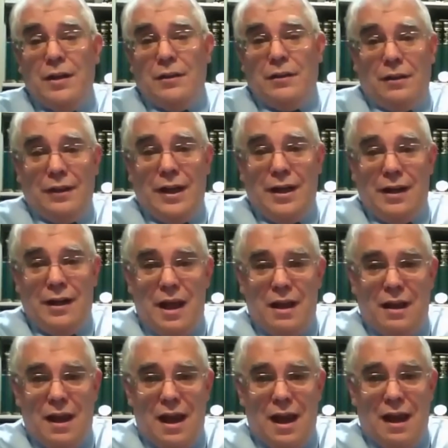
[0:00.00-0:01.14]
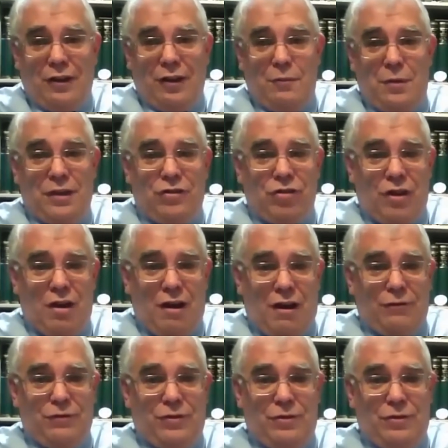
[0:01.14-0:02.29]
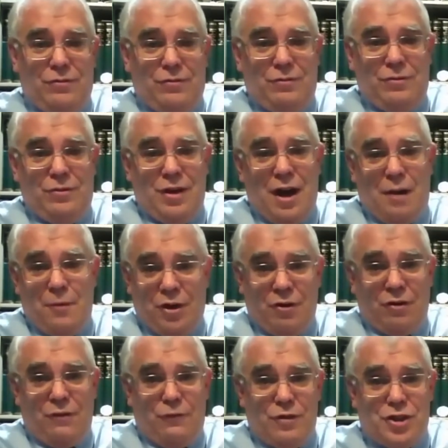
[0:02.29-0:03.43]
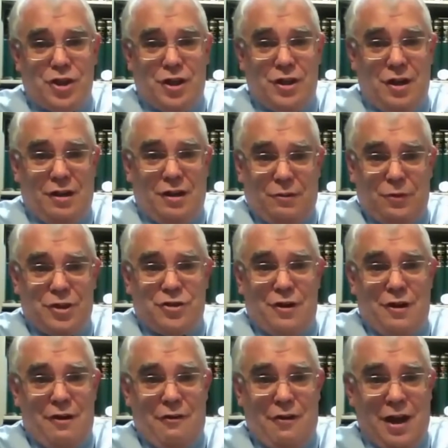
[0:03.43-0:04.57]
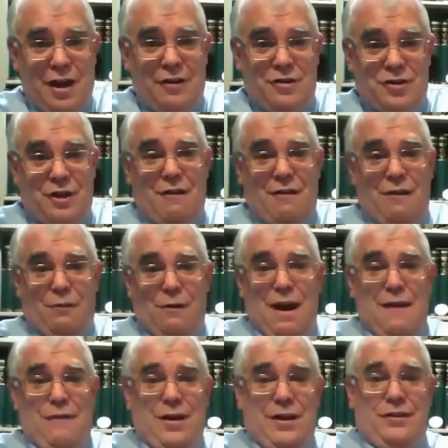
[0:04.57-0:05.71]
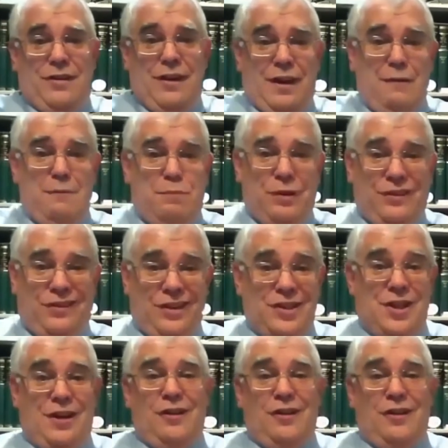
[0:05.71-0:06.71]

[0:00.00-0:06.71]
the leading elements of the Army of Northern Virginia under Richard Heron Anderson are arriving and taking position.